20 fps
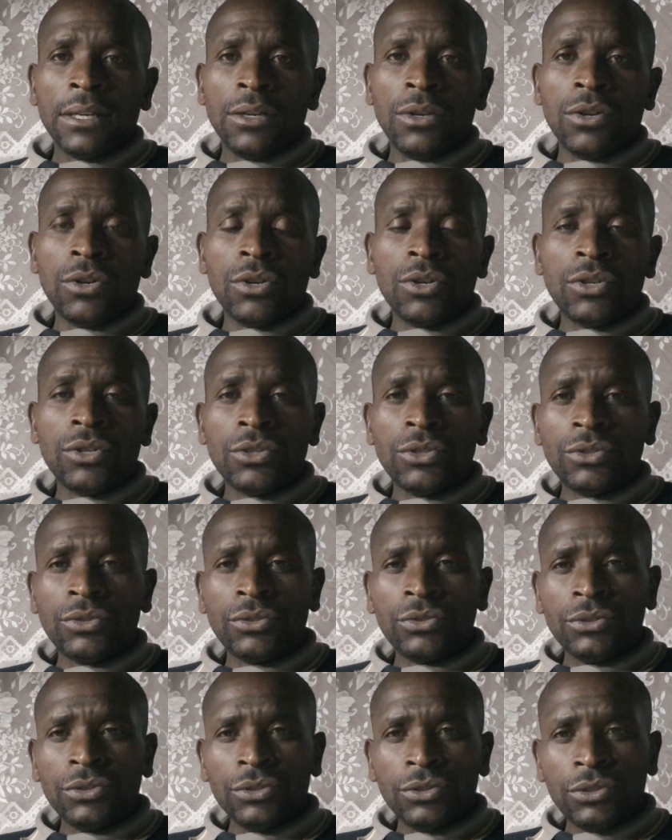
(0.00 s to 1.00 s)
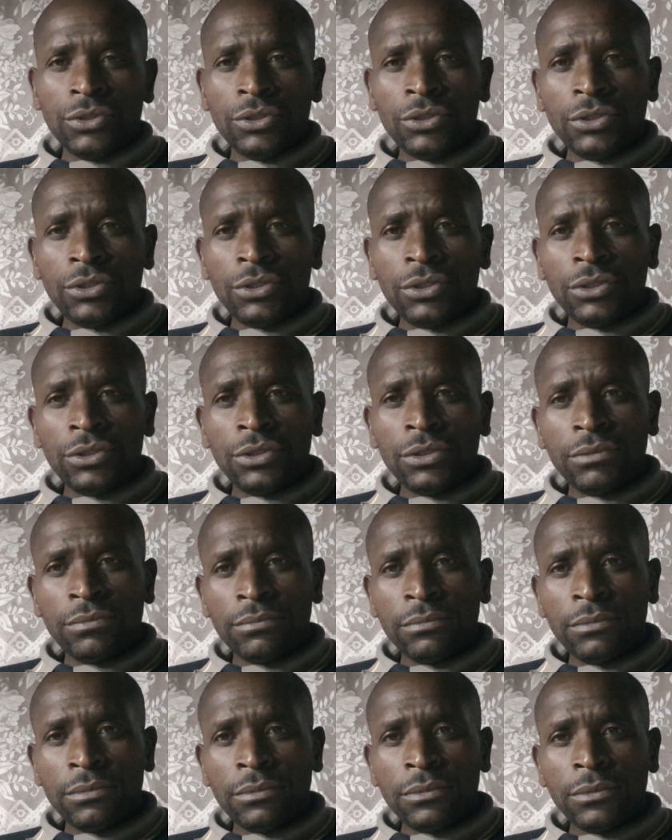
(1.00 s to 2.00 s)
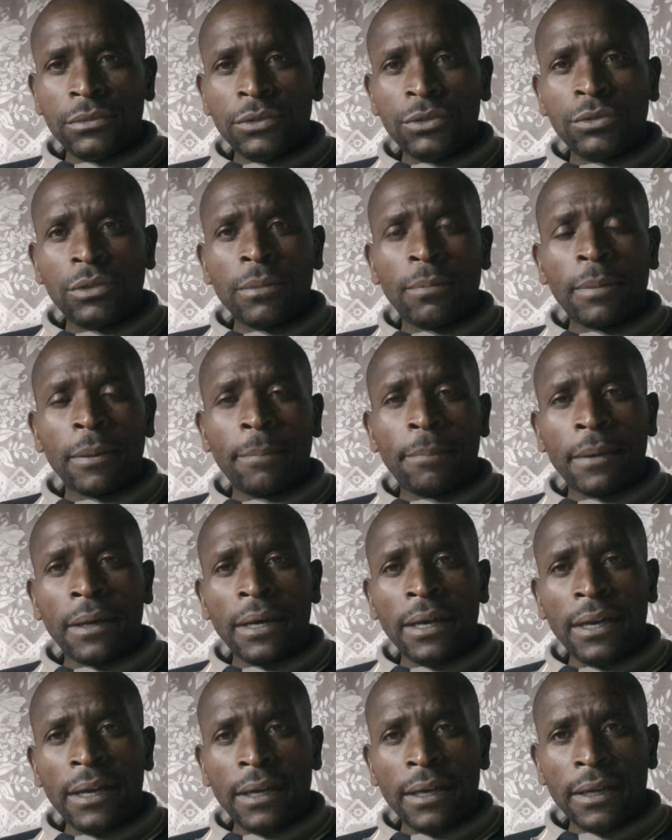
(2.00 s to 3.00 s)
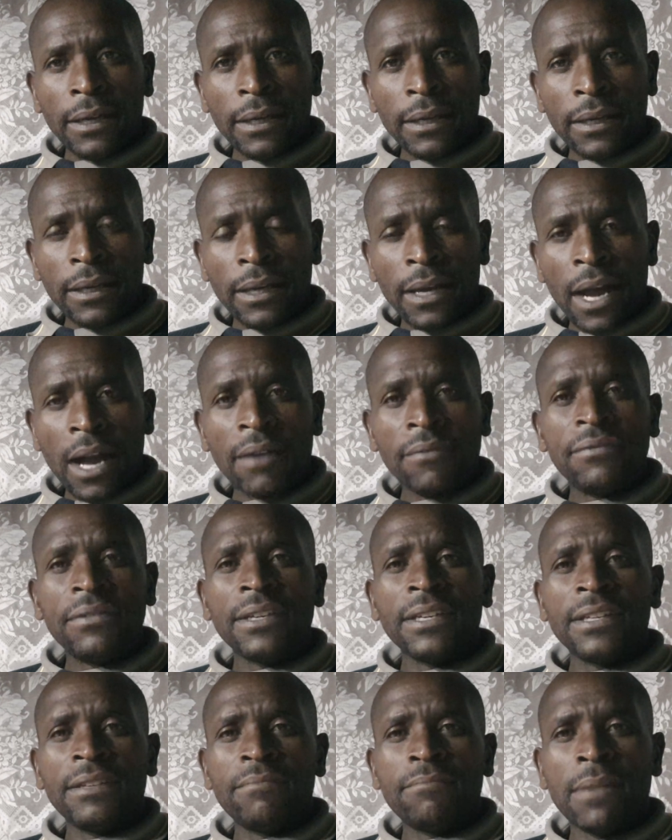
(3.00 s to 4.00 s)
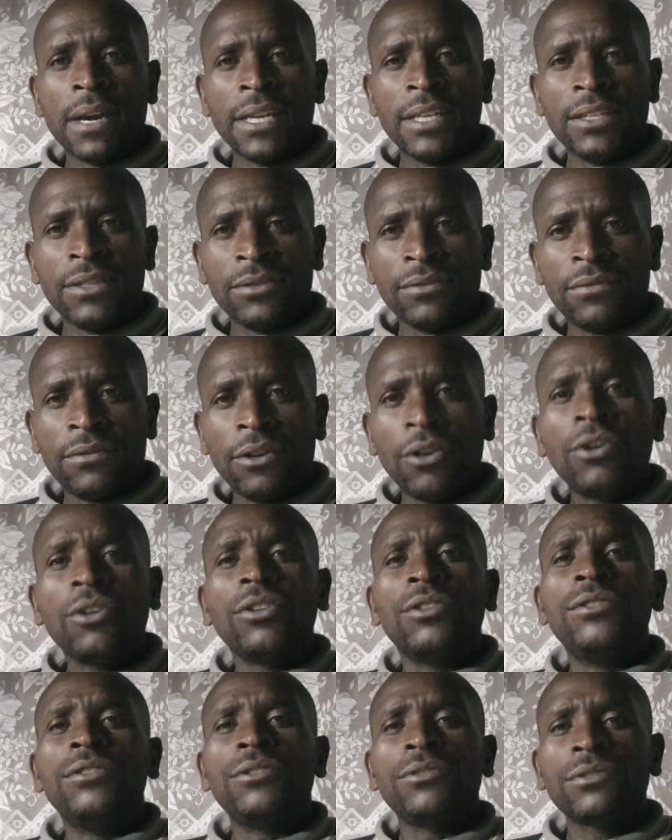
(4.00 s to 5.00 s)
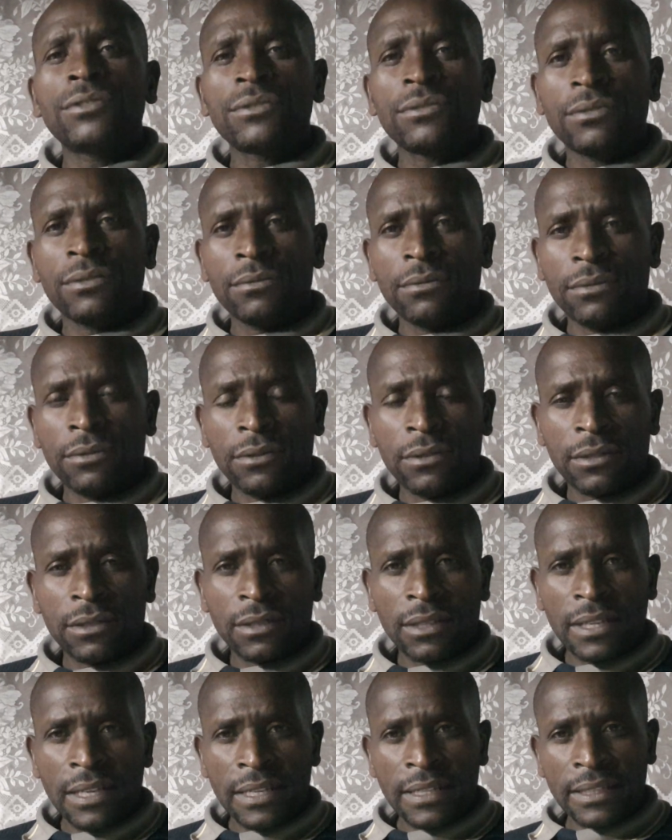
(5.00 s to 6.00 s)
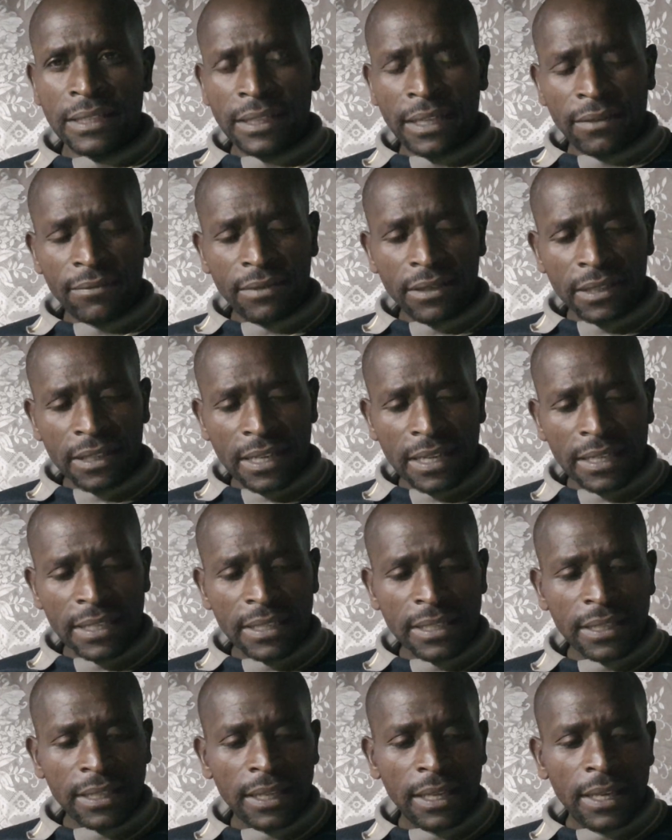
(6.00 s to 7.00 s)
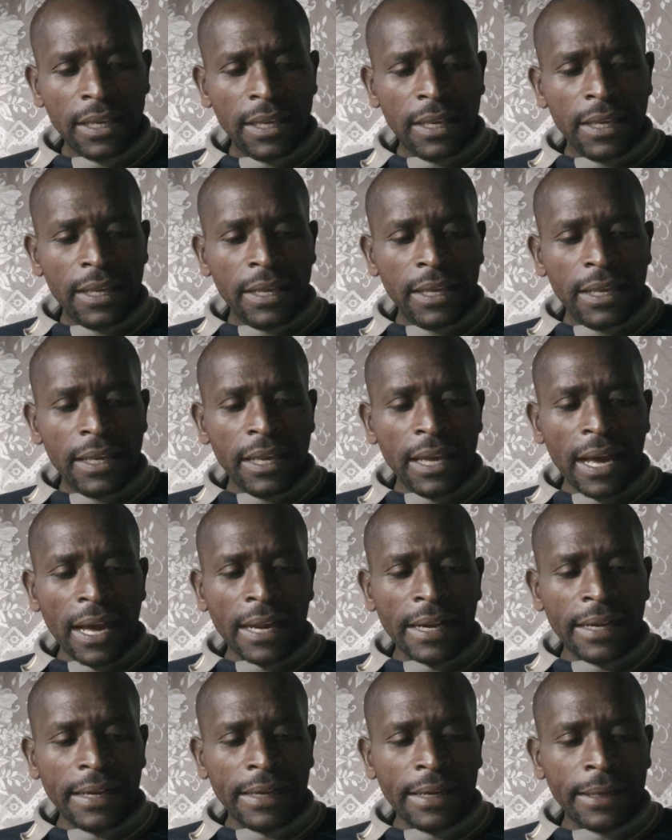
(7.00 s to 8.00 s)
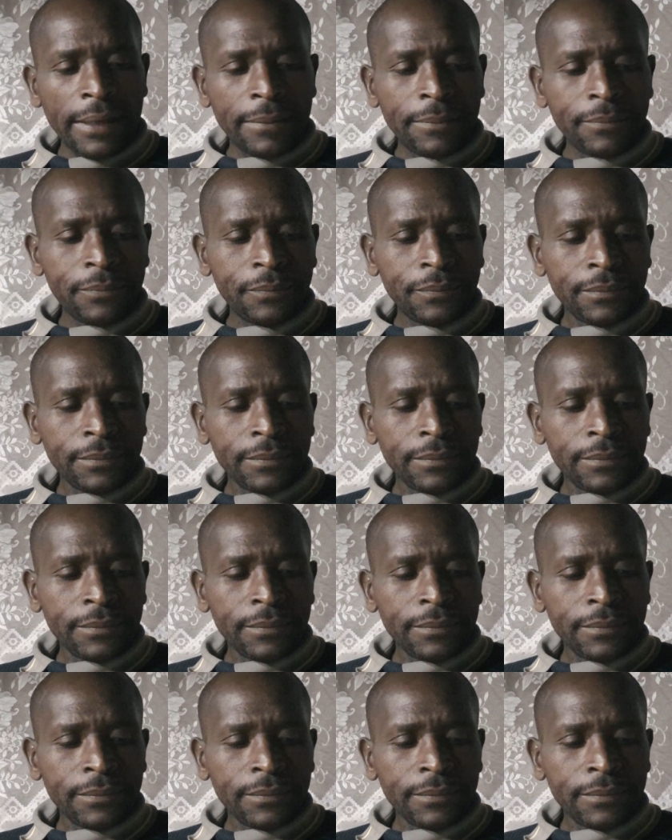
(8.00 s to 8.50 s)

go into the paper having in mind of all those skills that I've discussed. And